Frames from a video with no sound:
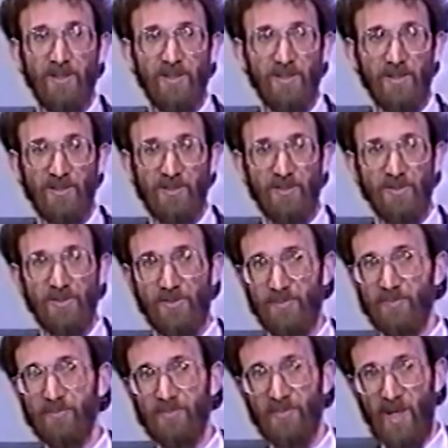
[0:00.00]
Is
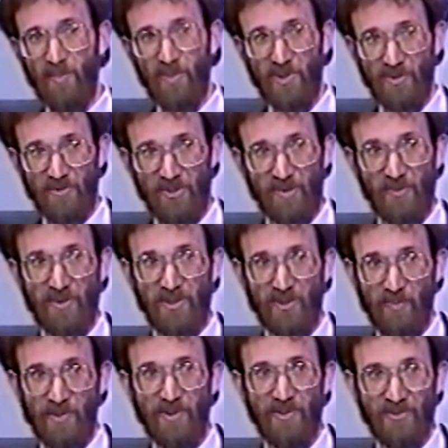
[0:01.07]
that been your
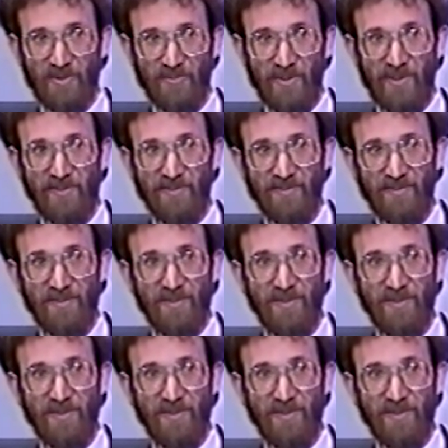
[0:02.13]
experience as well?